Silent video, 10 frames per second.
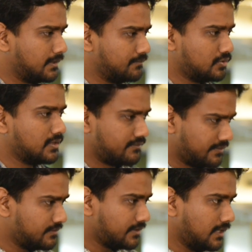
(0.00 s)
comes to
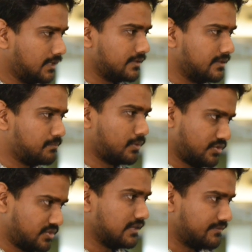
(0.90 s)
convincing these
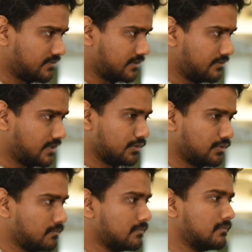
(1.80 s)
potential investors that, you
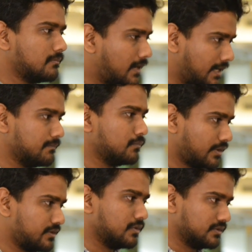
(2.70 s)
know, my
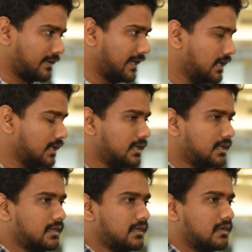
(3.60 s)
book is worthwhile.
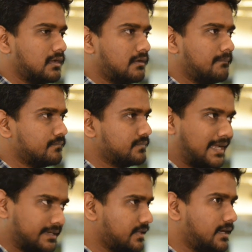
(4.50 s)

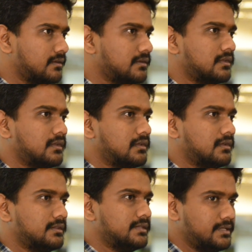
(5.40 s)
That said,
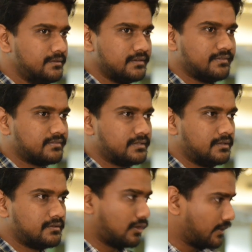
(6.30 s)
these
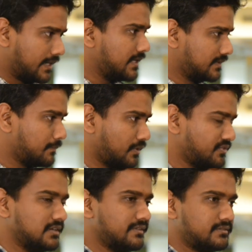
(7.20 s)
investors or any other
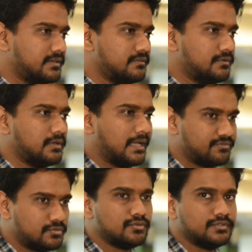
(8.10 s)
potential investors would
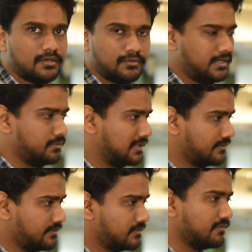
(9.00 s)
have to do their own due
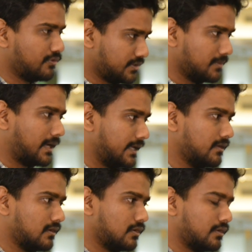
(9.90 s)
diligence before they
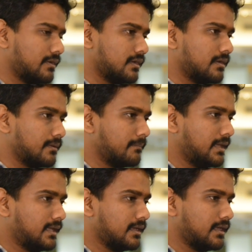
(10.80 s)
buy or
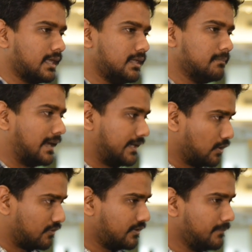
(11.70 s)
make any
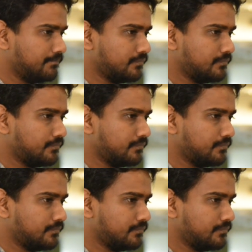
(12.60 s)
binding offer.